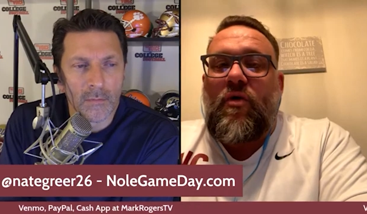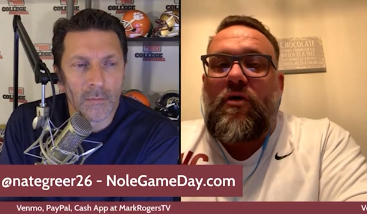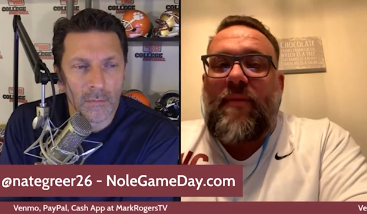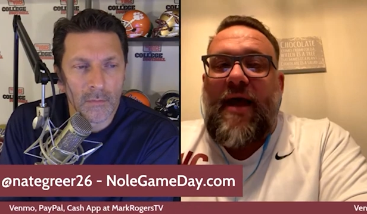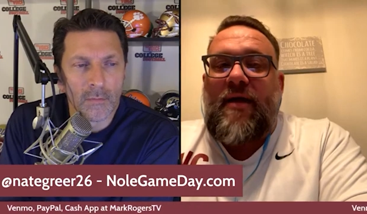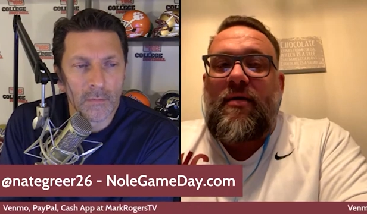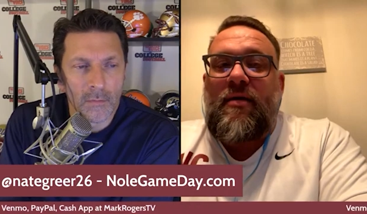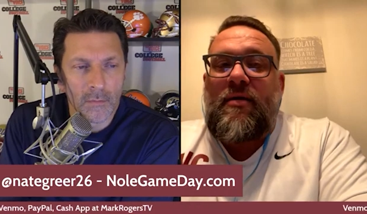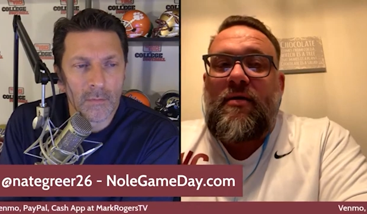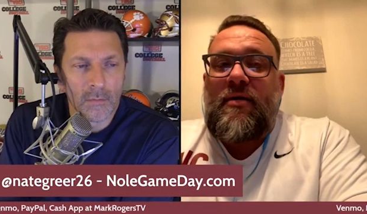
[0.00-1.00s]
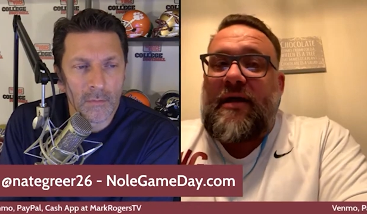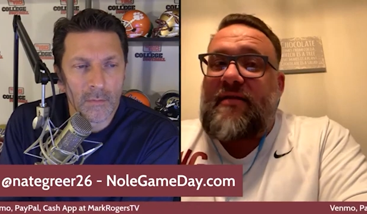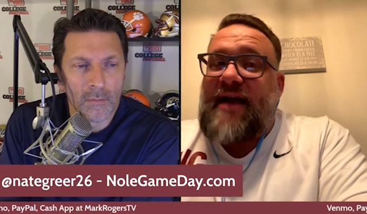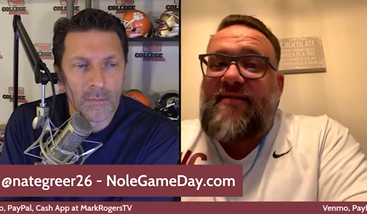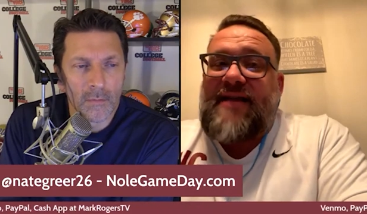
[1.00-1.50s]
Speaker 1: I quarterback.
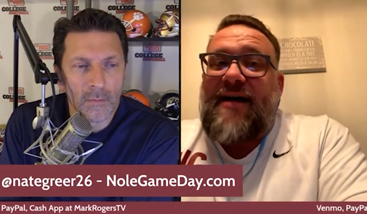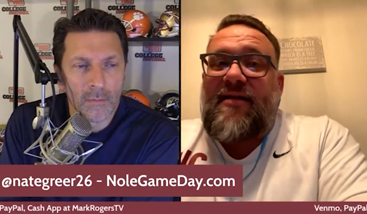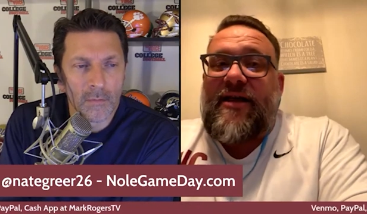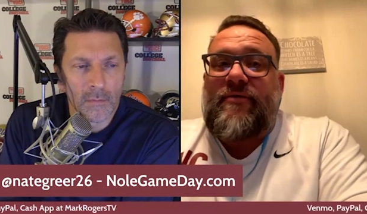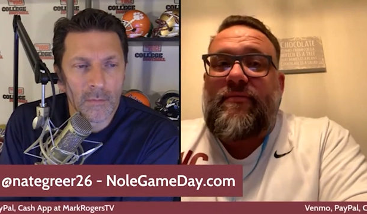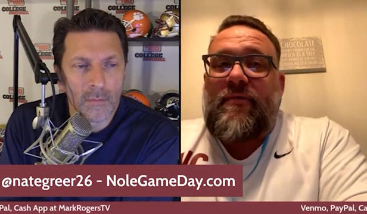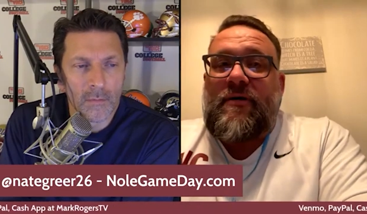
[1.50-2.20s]
He's got talent.